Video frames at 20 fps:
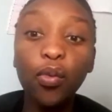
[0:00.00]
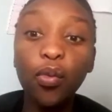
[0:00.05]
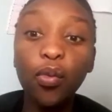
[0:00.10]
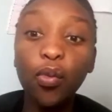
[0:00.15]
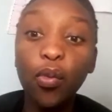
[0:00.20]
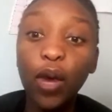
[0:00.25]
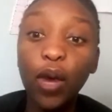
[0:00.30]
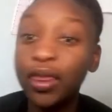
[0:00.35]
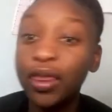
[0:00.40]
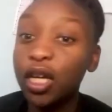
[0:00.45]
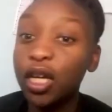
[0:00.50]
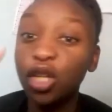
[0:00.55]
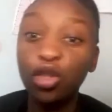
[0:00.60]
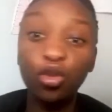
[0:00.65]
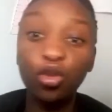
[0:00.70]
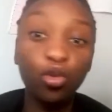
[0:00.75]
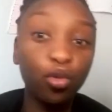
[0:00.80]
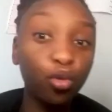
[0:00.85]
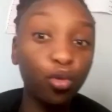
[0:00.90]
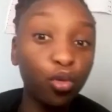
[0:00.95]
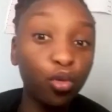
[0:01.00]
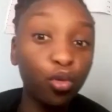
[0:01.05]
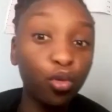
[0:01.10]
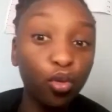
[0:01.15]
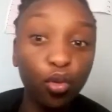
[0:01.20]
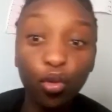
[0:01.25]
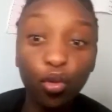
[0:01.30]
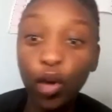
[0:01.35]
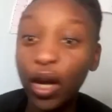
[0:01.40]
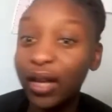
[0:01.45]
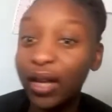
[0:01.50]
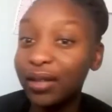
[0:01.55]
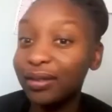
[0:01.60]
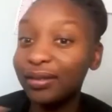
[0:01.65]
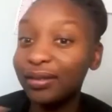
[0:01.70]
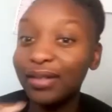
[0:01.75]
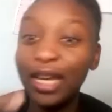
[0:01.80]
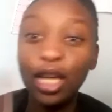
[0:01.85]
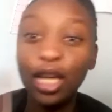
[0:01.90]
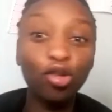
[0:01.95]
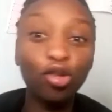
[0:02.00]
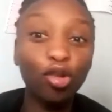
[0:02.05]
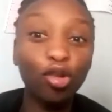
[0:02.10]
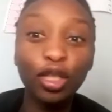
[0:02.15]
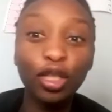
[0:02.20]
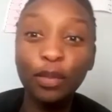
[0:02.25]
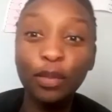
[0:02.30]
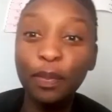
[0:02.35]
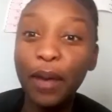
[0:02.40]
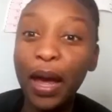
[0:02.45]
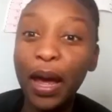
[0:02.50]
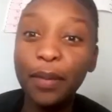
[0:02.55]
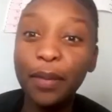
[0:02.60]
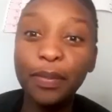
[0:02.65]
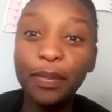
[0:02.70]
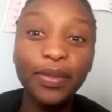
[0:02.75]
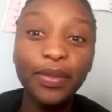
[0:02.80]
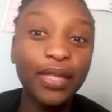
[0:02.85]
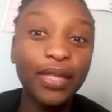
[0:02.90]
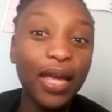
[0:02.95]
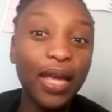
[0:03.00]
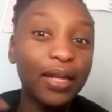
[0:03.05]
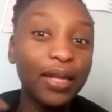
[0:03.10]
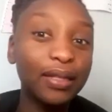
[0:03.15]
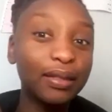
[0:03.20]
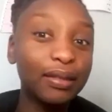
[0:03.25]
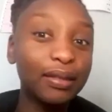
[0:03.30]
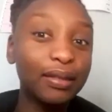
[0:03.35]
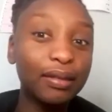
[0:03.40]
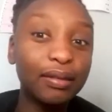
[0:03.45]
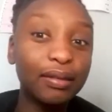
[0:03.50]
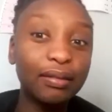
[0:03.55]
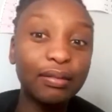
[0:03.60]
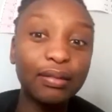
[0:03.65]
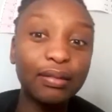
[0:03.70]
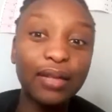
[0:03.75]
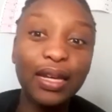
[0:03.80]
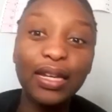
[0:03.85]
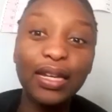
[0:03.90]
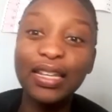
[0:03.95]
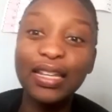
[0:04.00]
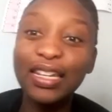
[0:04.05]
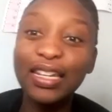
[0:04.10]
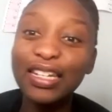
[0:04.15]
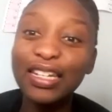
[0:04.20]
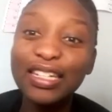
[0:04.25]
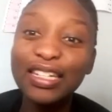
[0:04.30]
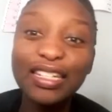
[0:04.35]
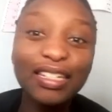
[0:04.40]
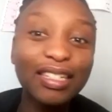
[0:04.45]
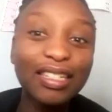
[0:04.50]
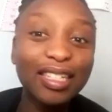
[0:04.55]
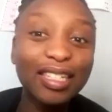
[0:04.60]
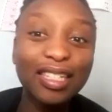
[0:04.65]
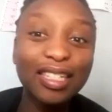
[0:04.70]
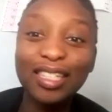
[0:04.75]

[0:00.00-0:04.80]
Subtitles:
what they do and exhaust pipes and ignitions